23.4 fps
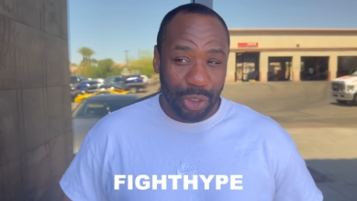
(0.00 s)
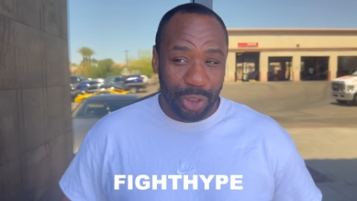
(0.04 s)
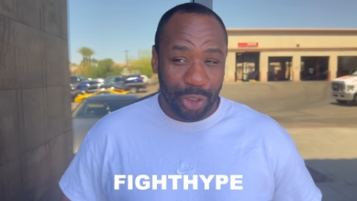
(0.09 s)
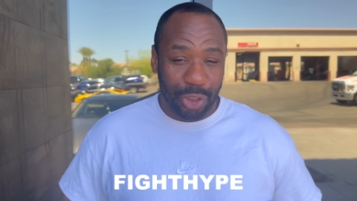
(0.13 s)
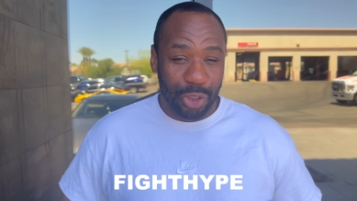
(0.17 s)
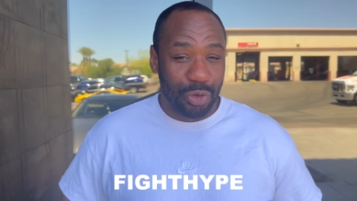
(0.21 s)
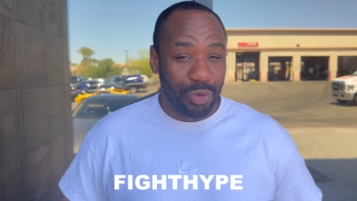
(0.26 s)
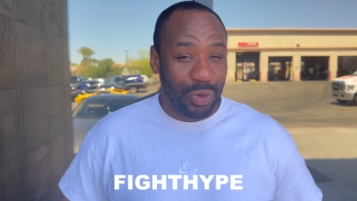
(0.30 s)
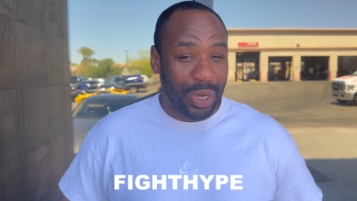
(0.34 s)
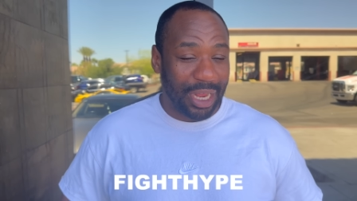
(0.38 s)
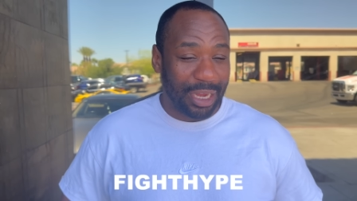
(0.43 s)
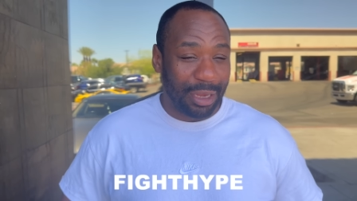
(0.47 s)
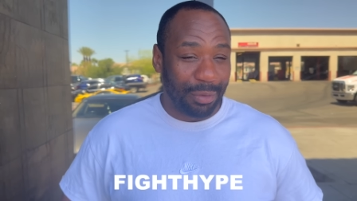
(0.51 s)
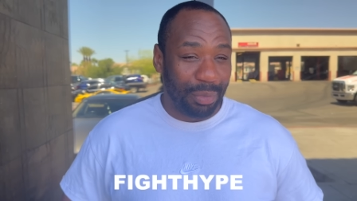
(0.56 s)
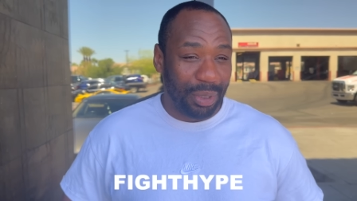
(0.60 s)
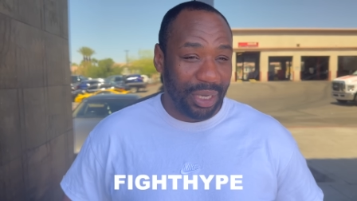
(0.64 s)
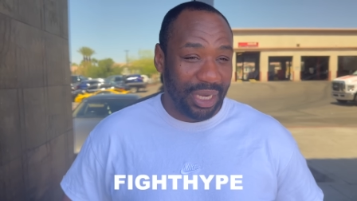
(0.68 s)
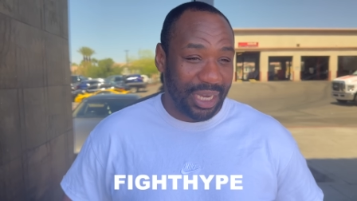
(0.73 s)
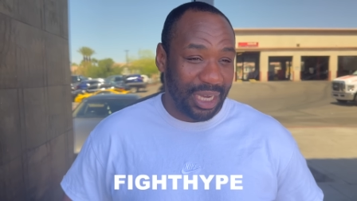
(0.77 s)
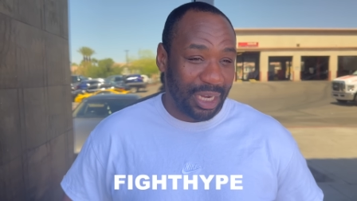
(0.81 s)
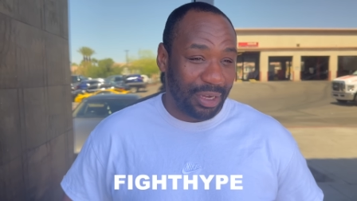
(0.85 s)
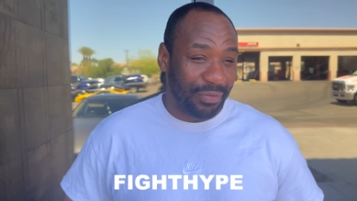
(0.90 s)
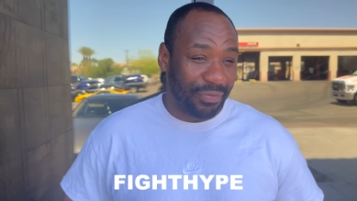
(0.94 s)
You gotta be
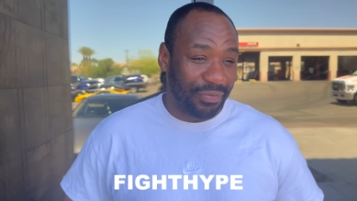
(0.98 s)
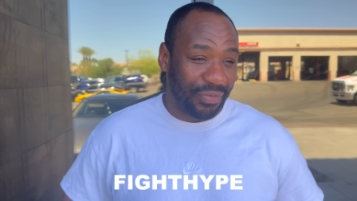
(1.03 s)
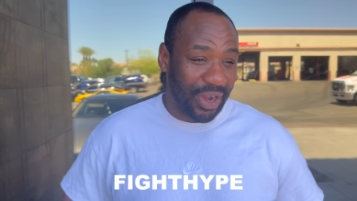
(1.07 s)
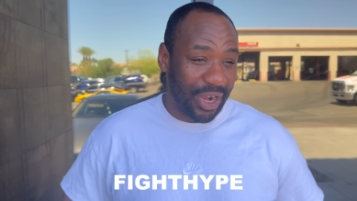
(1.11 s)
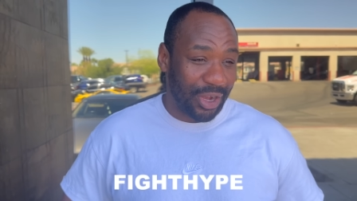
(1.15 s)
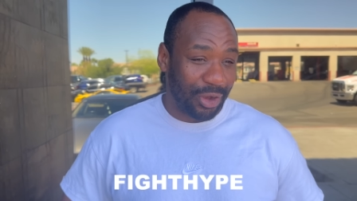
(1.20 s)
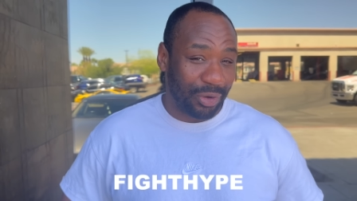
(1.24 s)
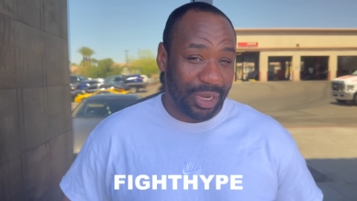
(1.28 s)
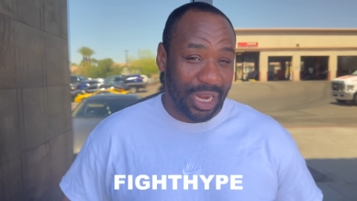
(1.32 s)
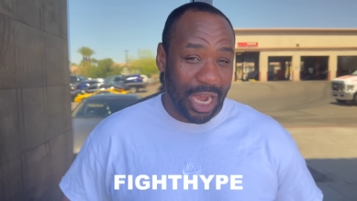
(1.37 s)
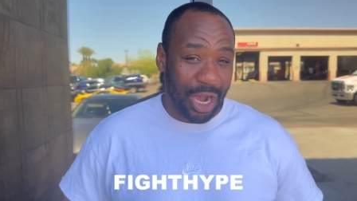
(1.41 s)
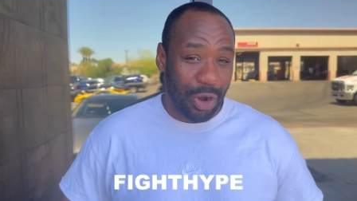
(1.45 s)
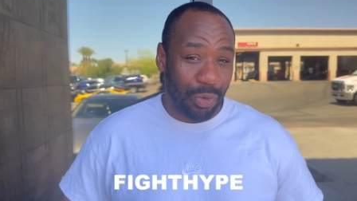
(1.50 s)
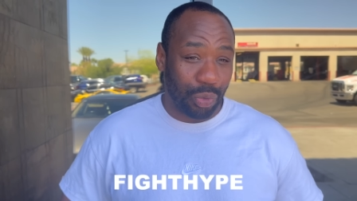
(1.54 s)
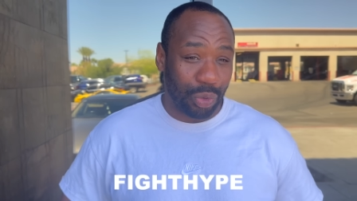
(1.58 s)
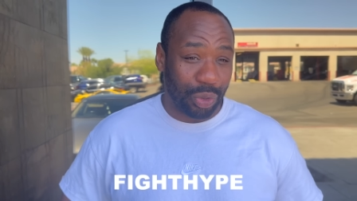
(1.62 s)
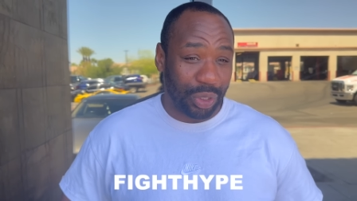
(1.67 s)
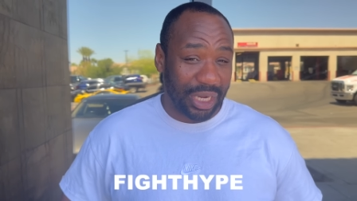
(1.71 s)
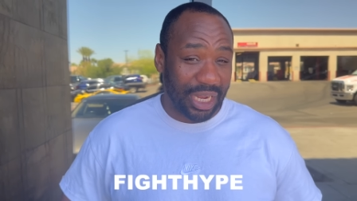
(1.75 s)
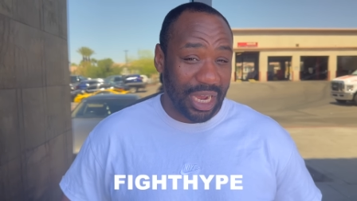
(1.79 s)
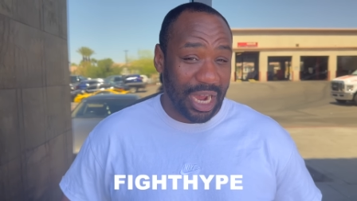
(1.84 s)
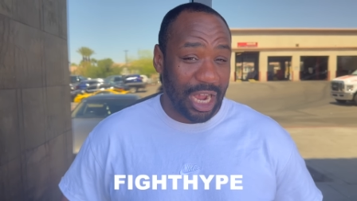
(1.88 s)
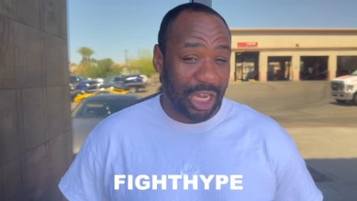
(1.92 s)
the kind of fighter now where
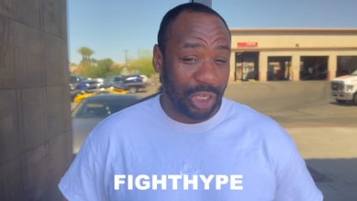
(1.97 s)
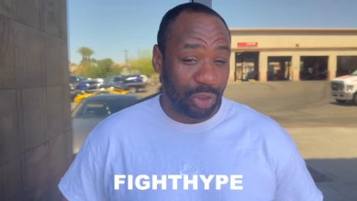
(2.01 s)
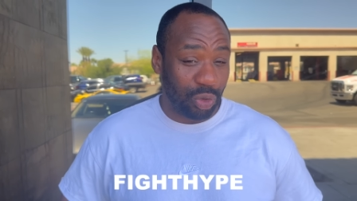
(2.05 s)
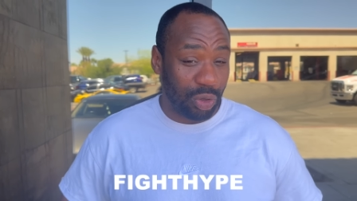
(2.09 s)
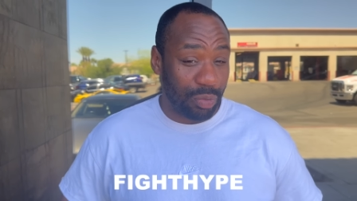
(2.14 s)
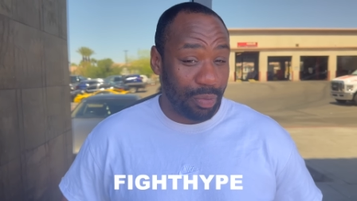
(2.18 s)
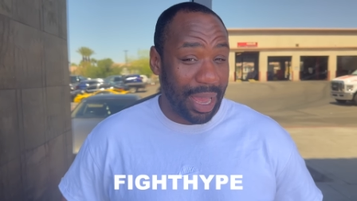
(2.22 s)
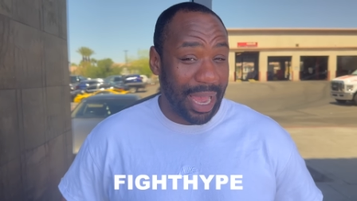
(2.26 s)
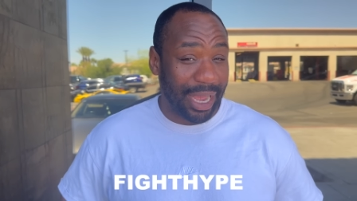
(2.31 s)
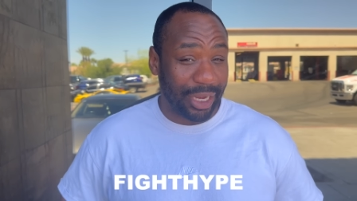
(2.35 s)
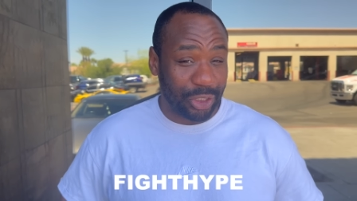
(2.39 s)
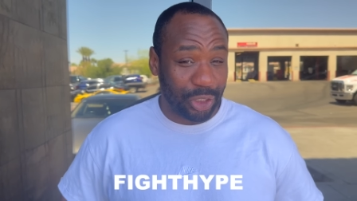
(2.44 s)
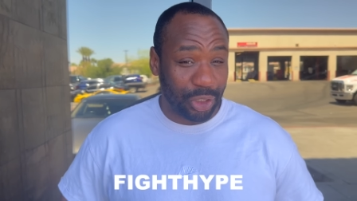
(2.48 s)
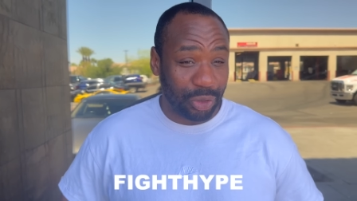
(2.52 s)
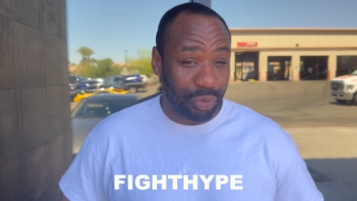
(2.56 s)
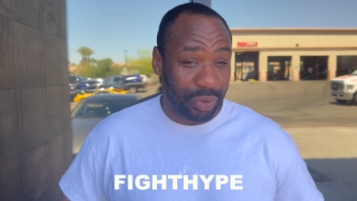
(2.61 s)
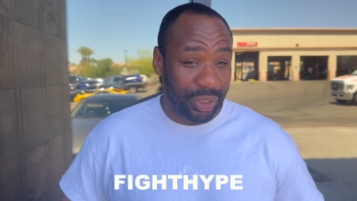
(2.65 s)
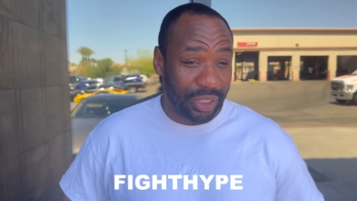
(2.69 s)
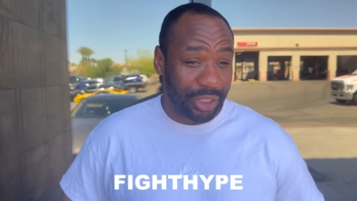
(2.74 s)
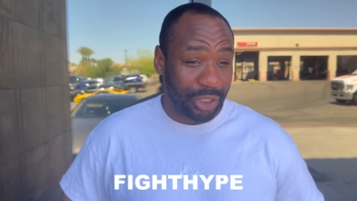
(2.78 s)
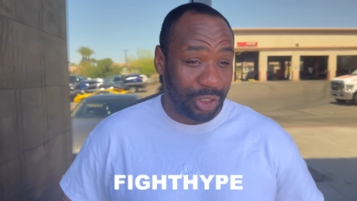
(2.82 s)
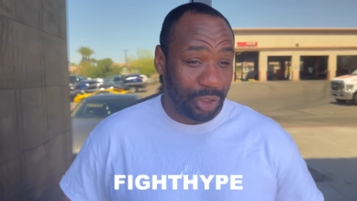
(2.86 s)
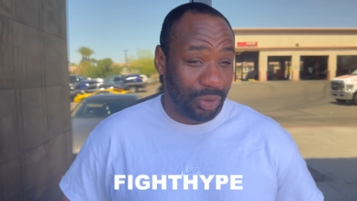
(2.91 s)
the guys we match you
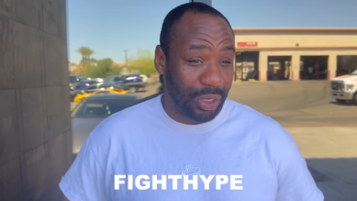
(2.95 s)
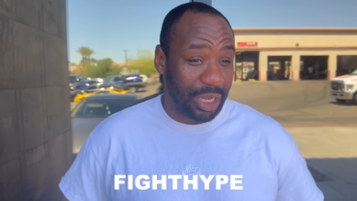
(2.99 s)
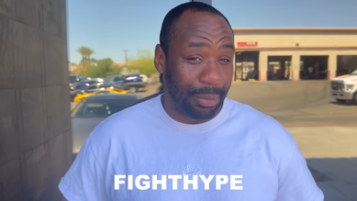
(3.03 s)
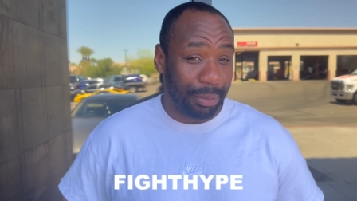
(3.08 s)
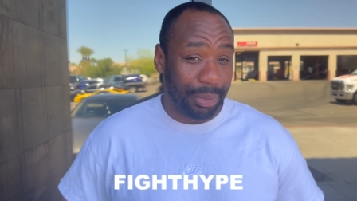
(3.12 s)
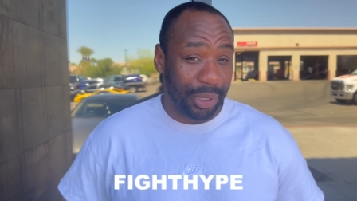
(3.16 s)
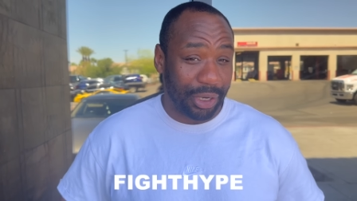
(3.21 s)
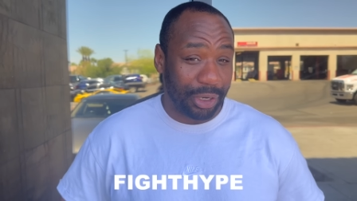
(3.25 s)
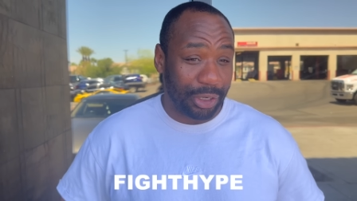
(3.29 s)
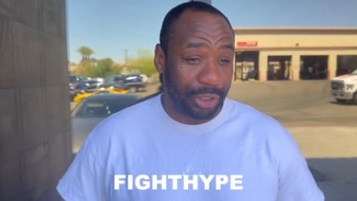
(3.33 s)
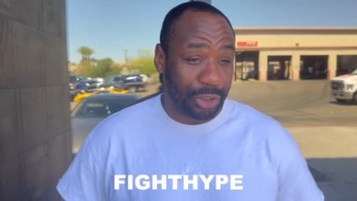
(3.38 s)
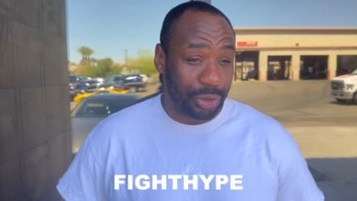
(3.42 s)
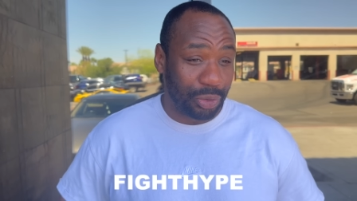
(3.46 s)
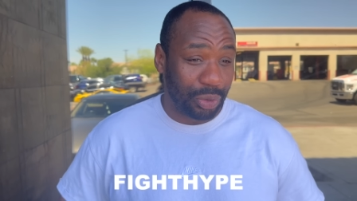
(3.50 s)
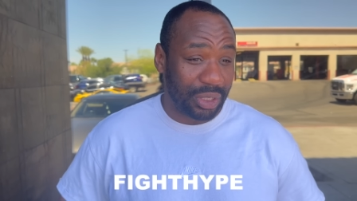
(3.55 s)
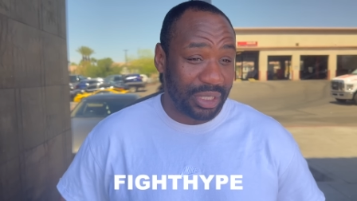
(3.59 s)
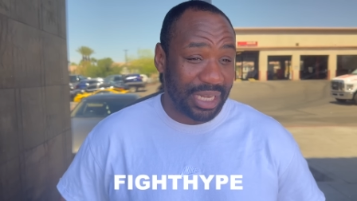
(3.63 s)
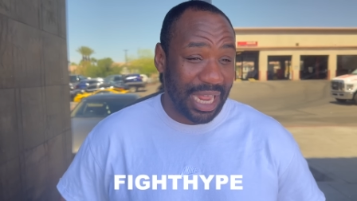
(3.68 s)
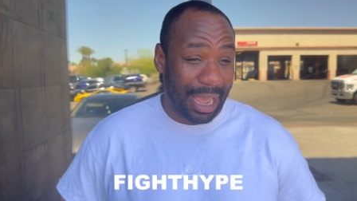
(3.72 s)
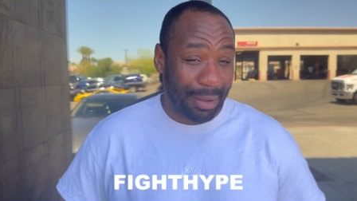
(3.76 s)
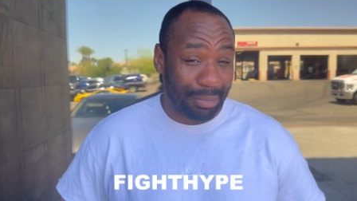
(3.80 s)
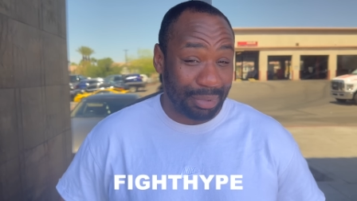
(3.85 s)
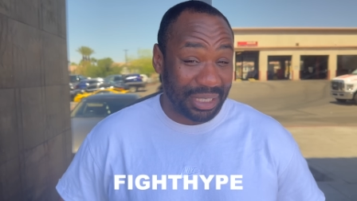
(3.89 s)
with, you gotta be able to
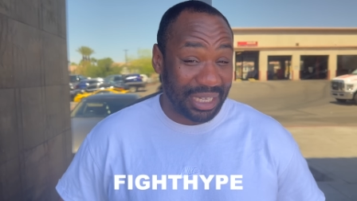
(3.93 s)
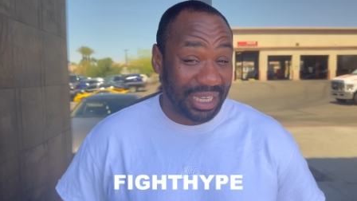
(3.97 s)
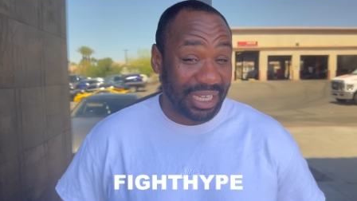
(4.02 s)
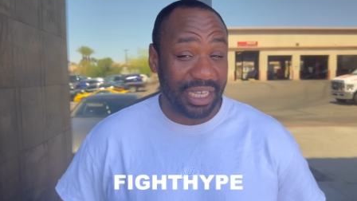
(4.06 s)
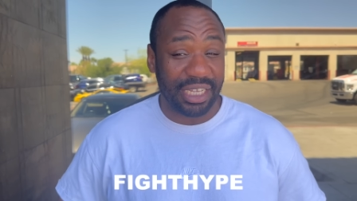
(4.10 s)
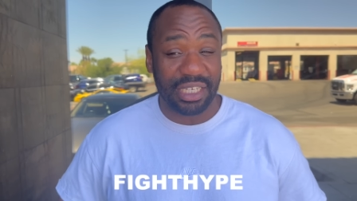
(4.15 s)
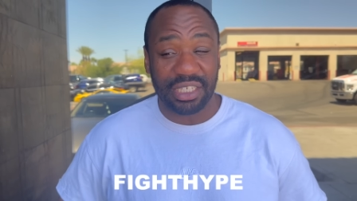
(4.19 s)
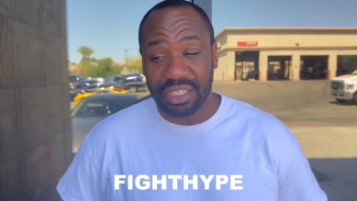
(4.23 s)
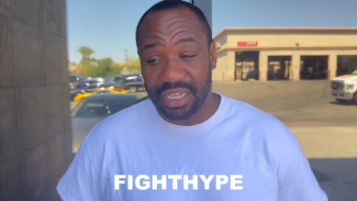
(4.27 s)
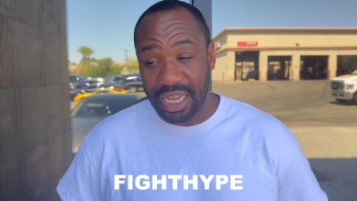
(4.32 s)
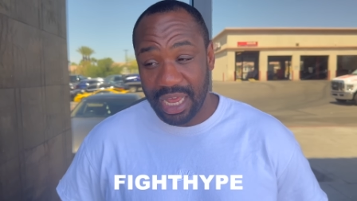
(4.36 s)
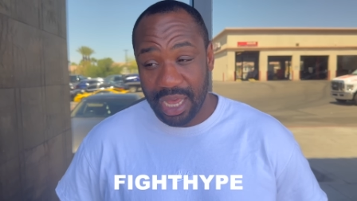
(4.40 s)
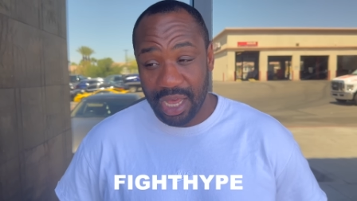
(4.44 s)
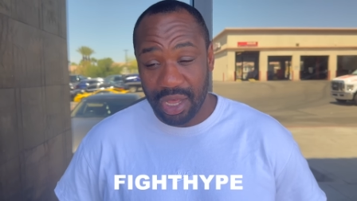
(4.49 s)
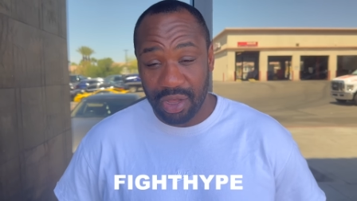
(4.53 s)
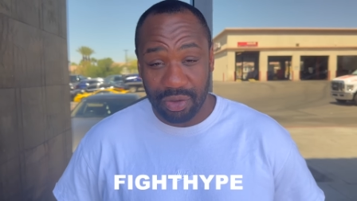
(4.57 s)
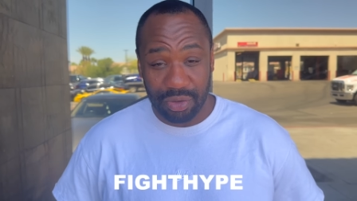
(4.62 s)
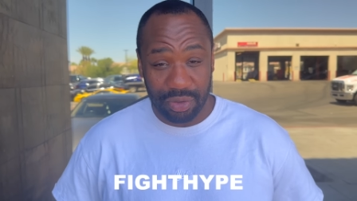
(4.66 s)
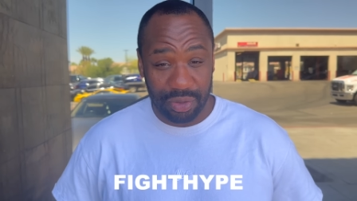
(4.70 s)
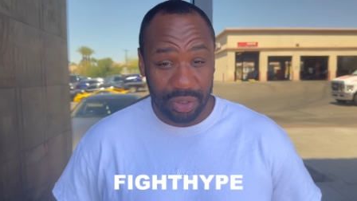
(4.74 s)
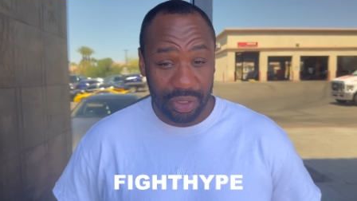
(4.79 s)
adapt to his style.